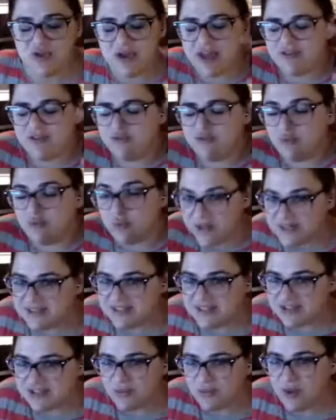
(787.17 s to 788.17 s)
wince
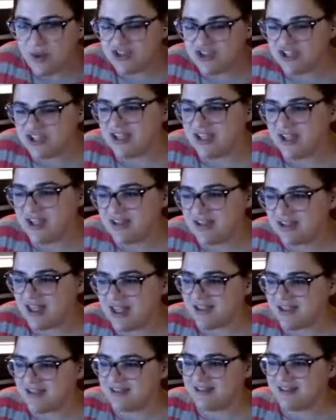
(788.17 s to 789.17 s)
as you're watching it, and
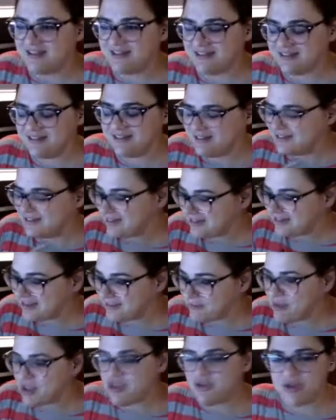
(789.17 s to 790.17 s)
like,
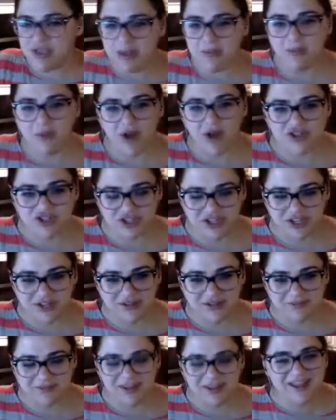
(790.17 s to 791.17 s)
but you keep watching it.
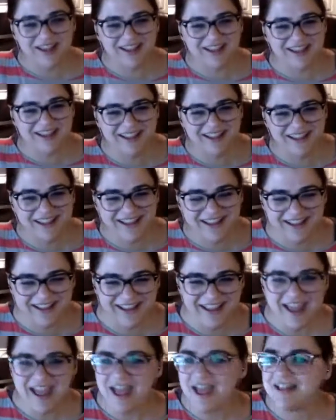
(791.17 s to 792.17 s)

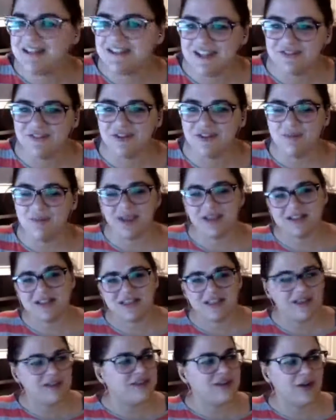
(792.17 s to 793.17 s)
It's different because I
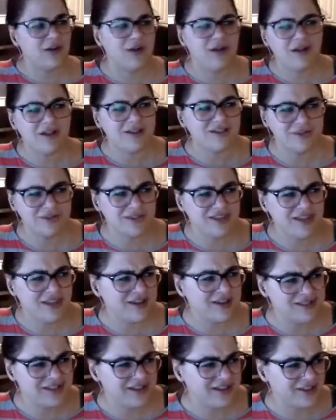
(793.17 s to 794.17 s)
think, also Theon
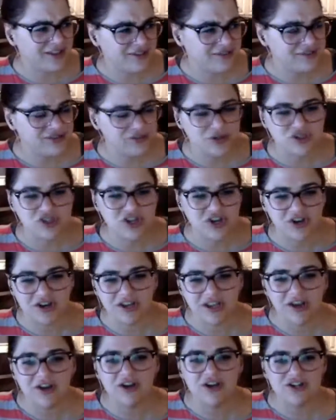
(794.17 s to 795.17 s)
is like a tertiary
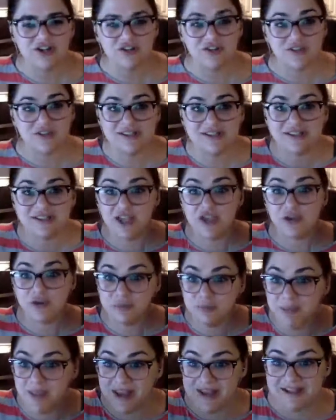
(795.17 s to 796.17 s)
character. This is like your
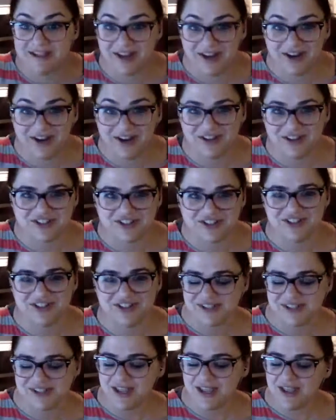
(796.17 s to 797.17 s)
main characters.
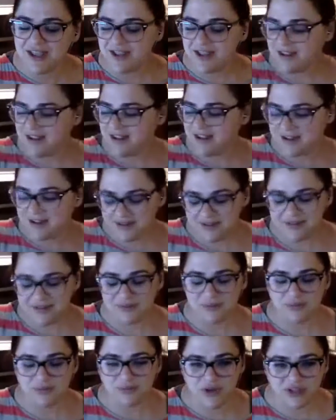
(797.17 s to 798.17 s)

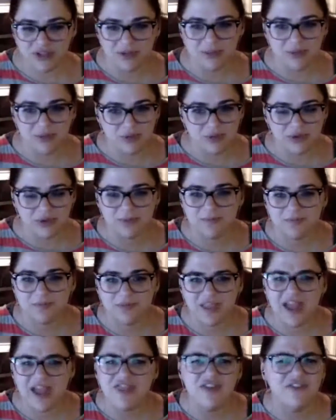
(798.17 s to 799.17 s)
Really brutal.
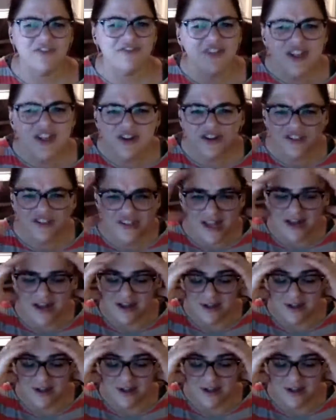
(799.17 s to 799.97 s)
And the finger setting, oh